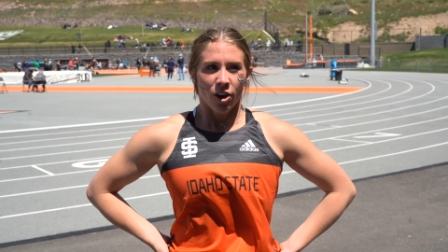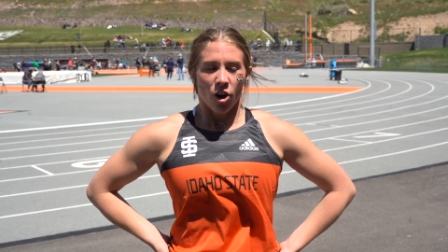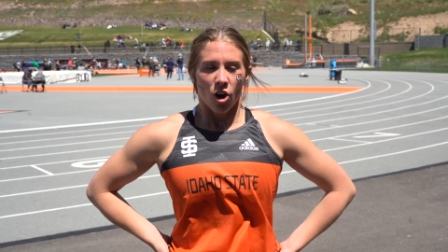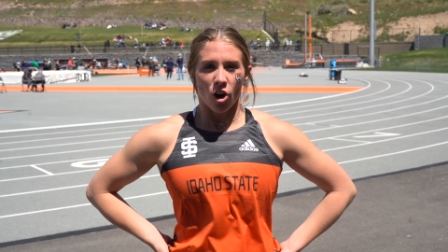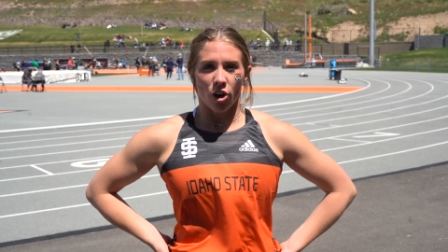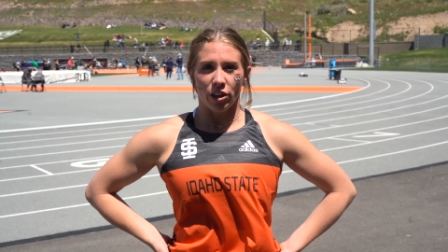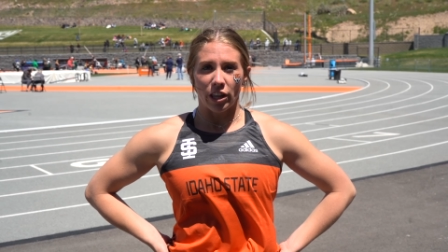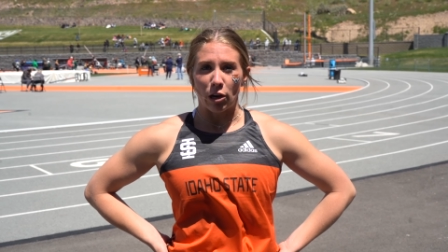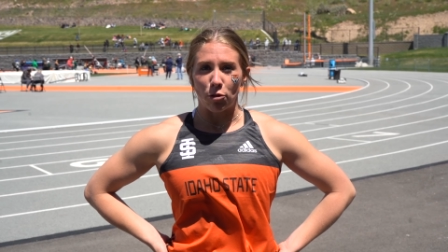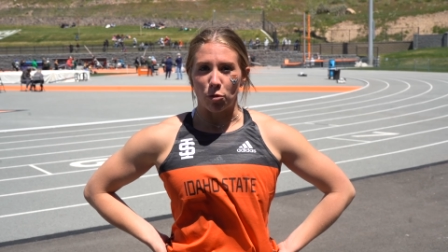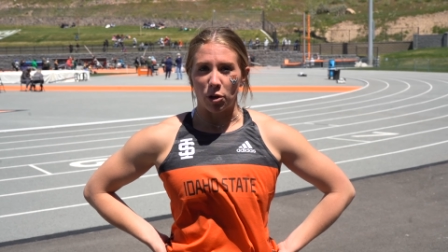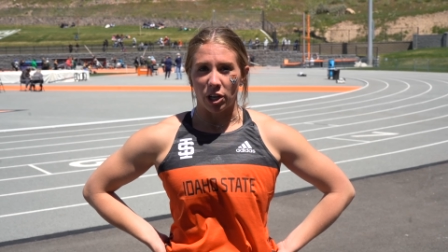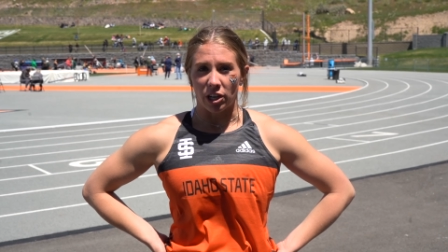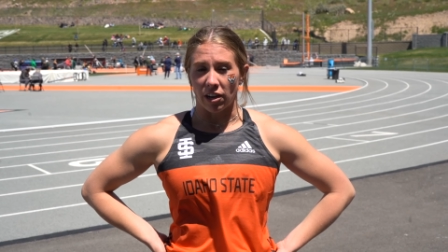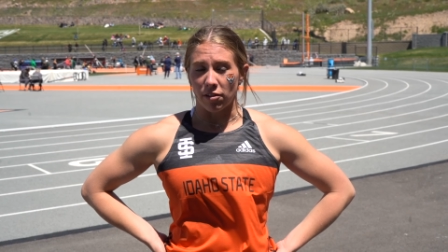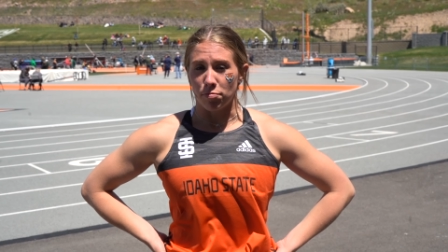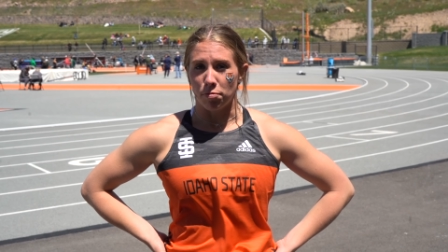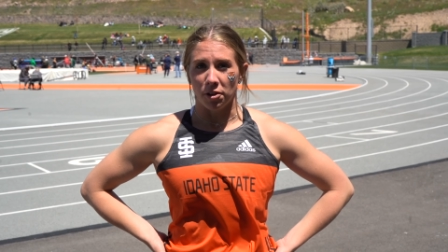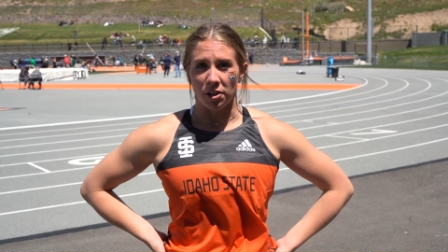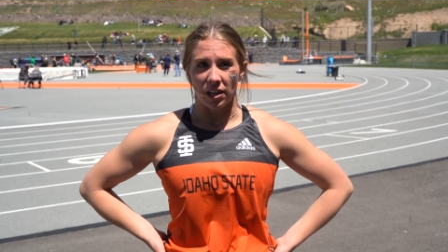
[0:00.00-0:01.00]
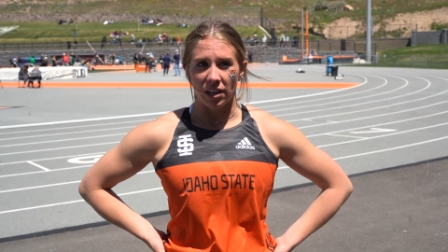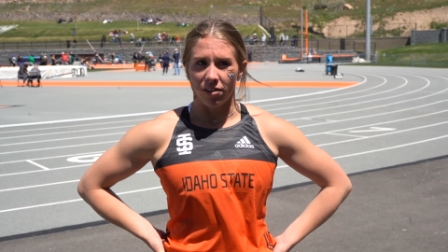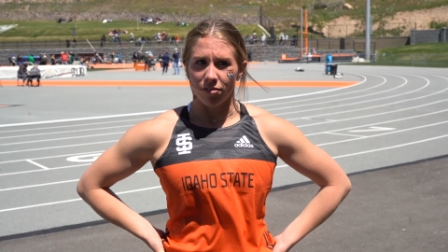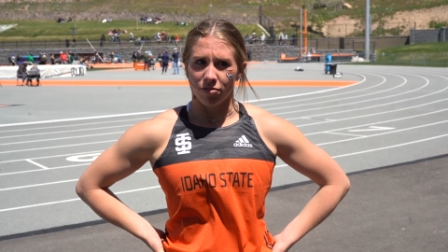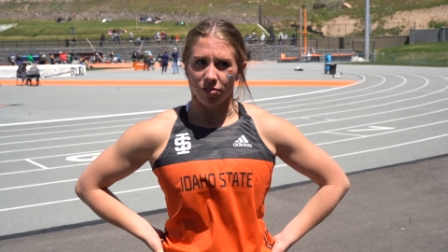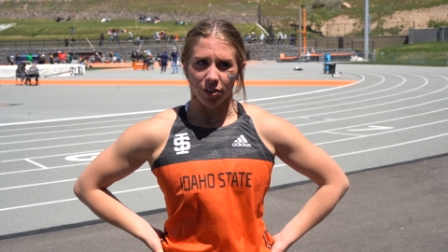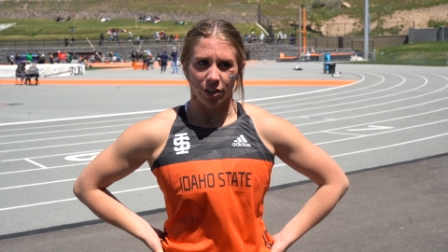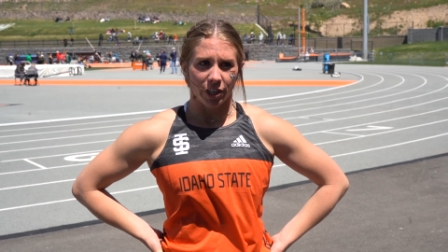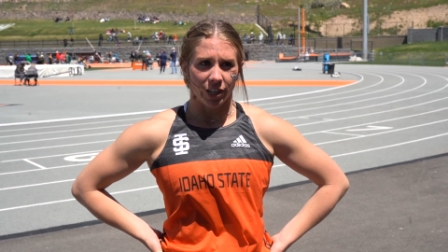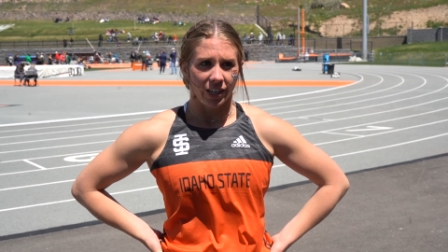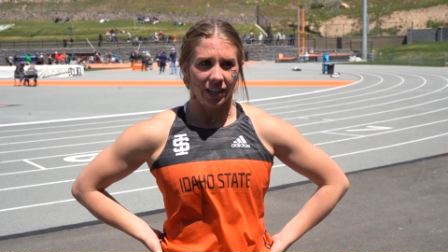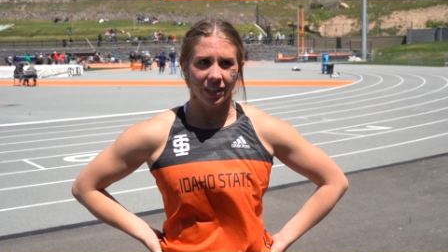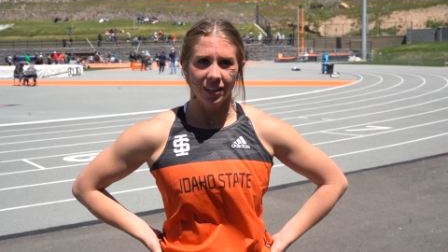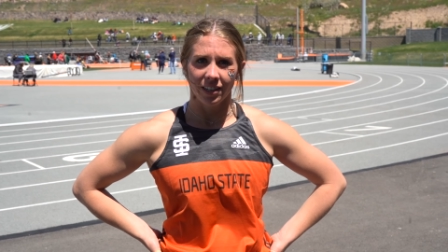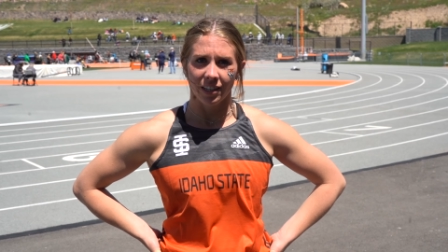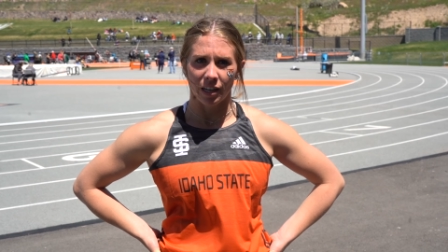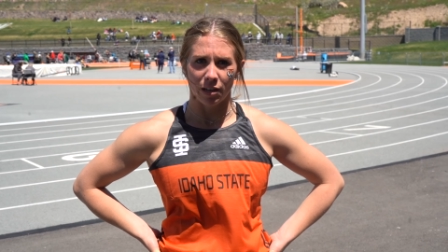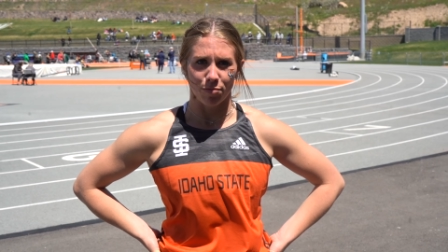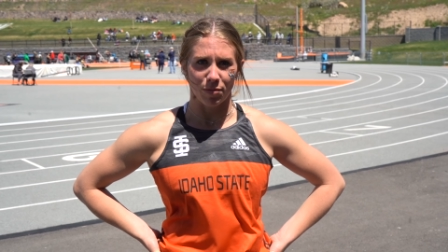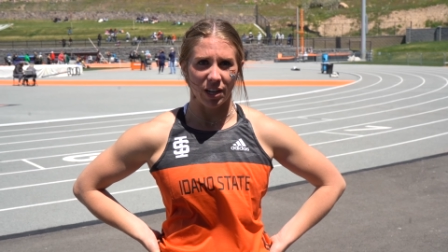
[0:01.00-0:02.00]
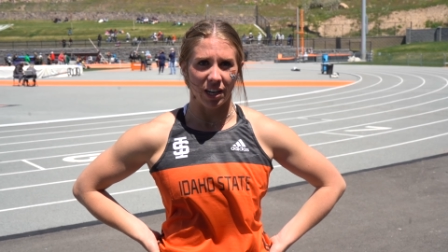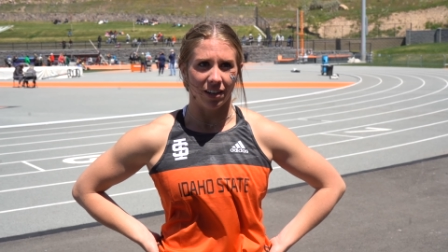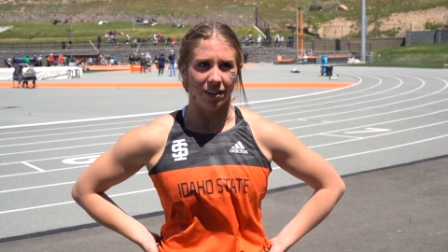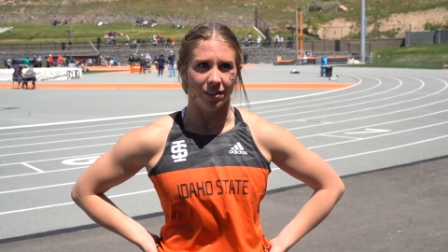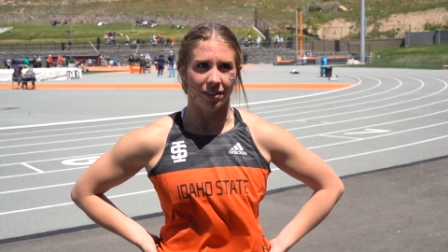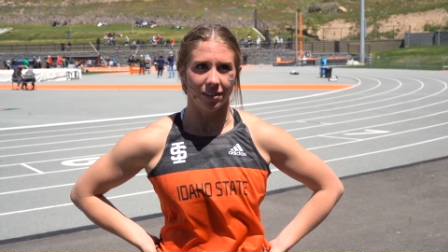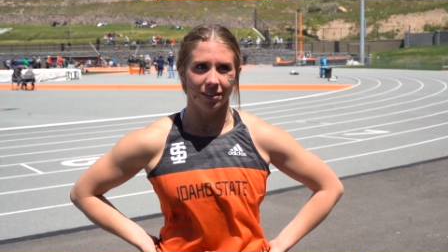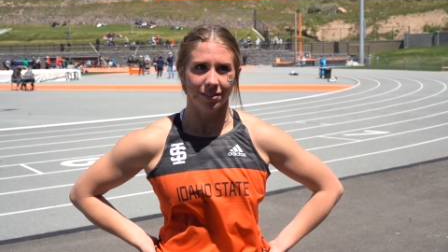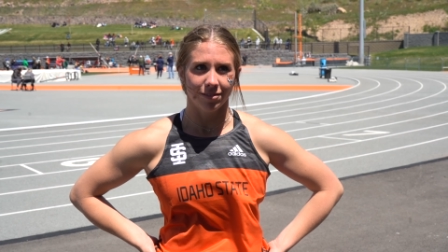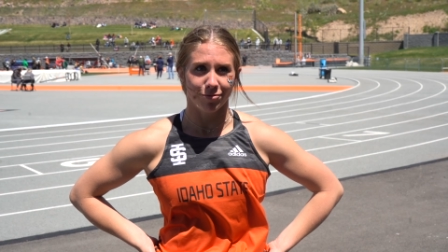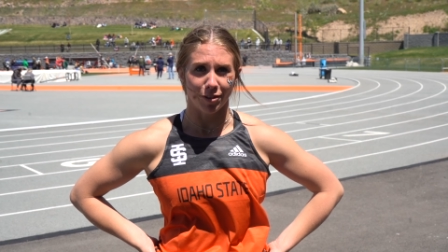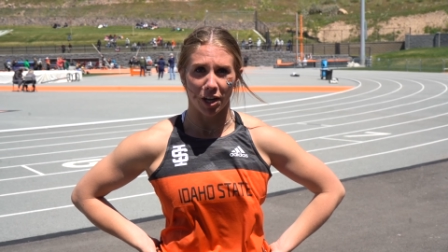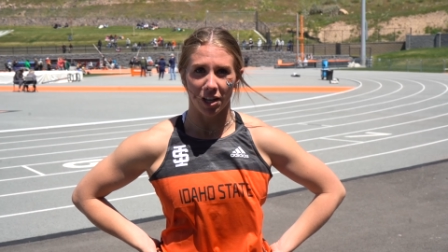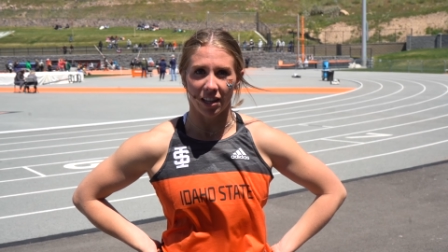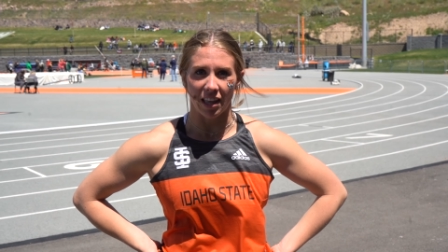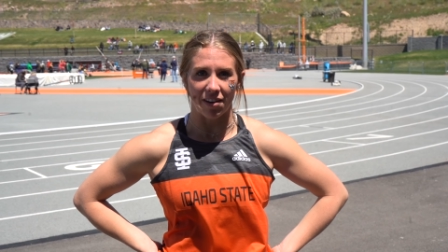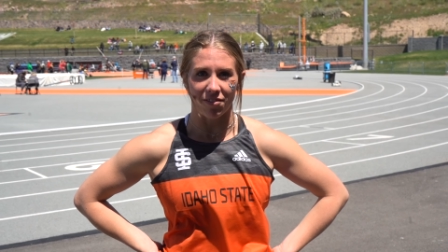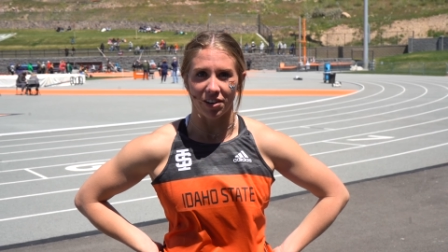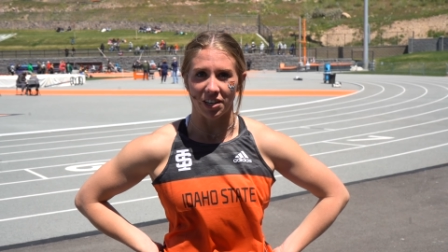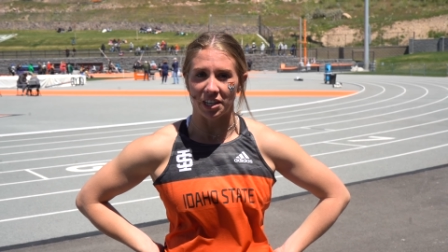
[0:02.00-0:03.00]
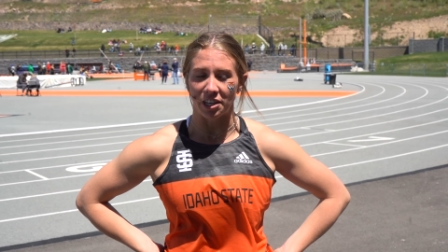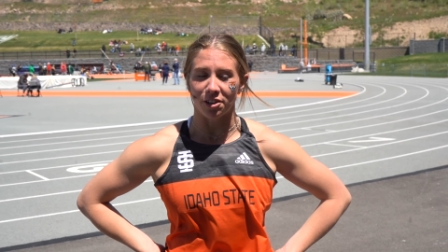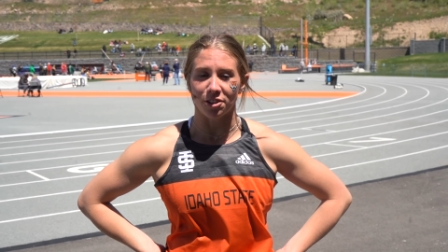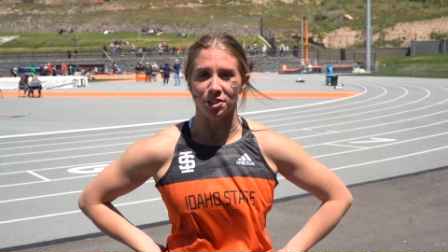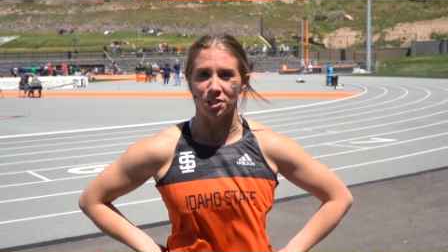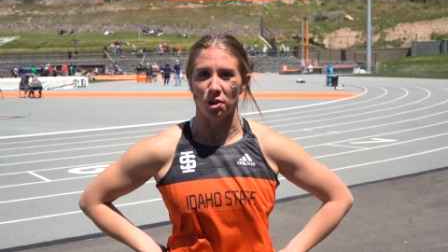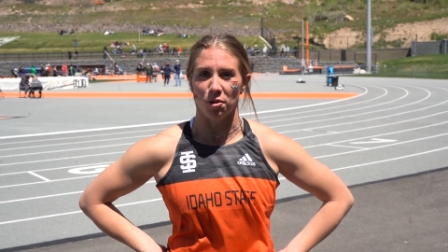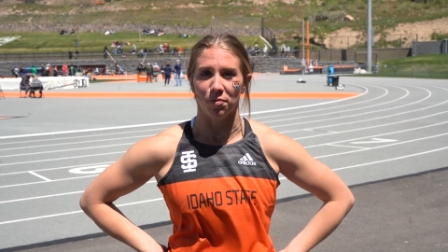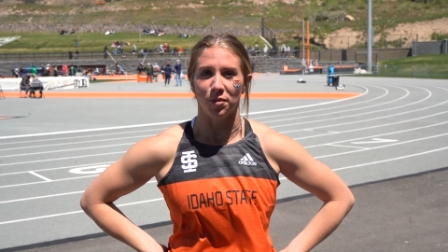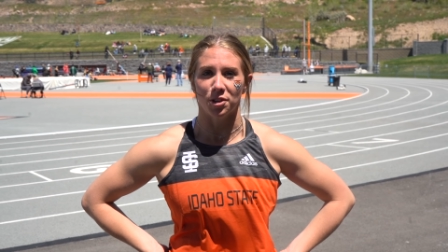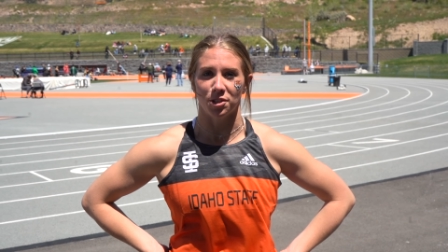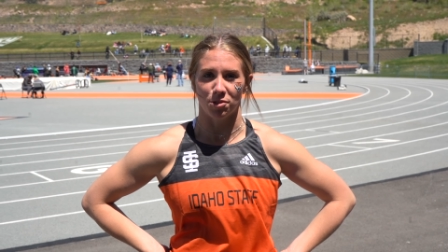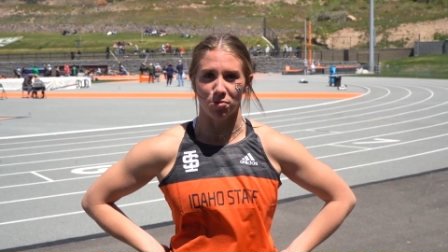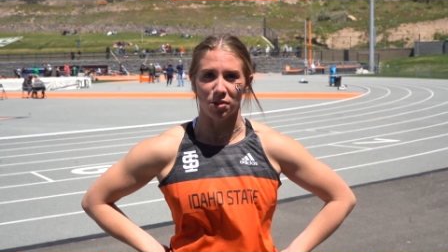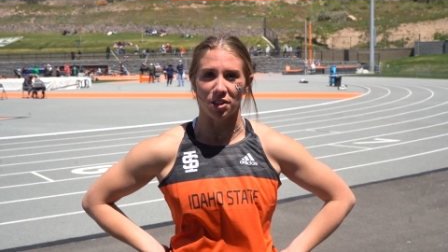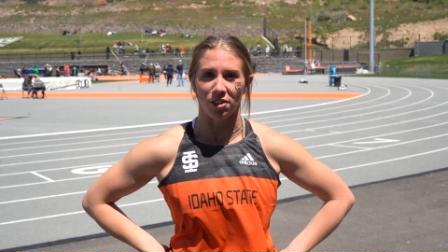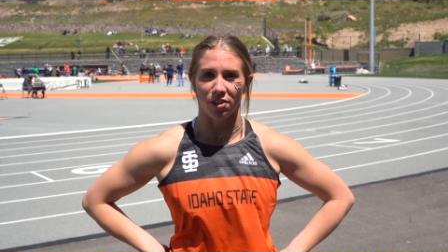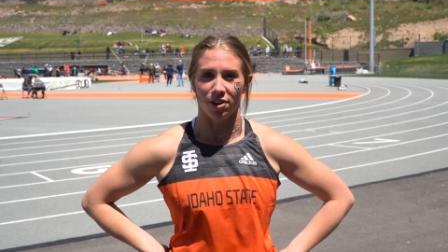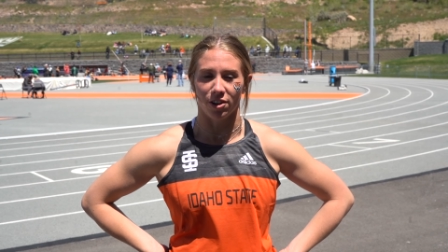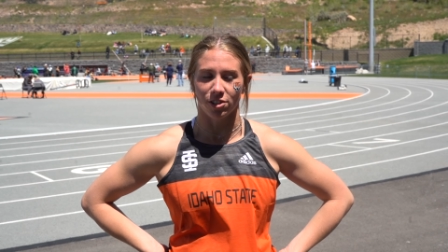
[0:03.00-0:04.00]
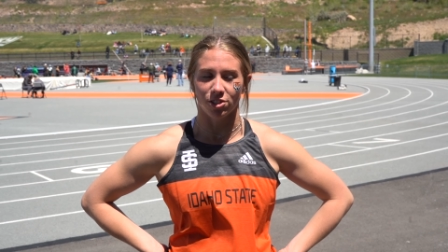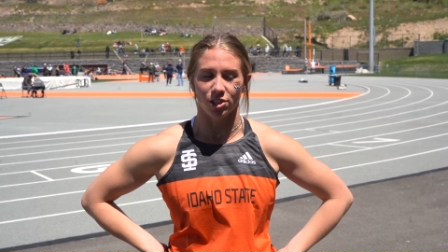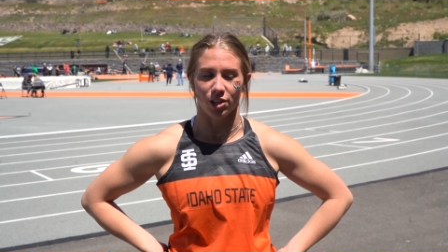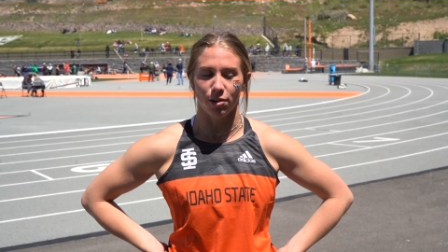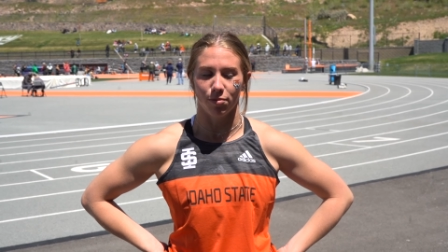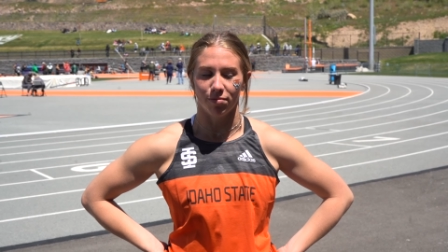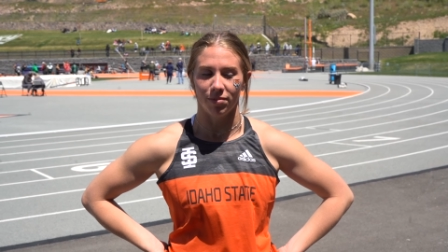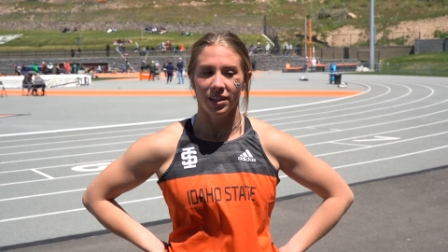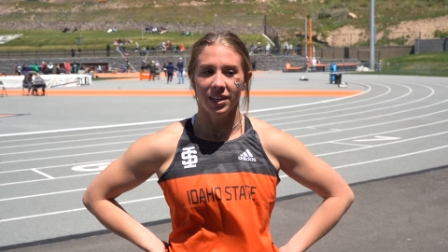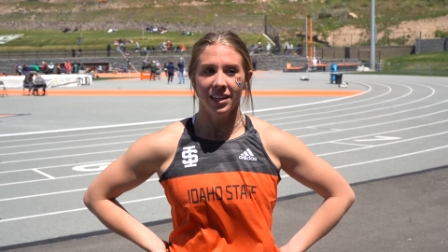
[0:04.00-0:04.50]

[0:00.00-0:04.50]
all that work I've put in for, I mean, 11 years almost with long jump,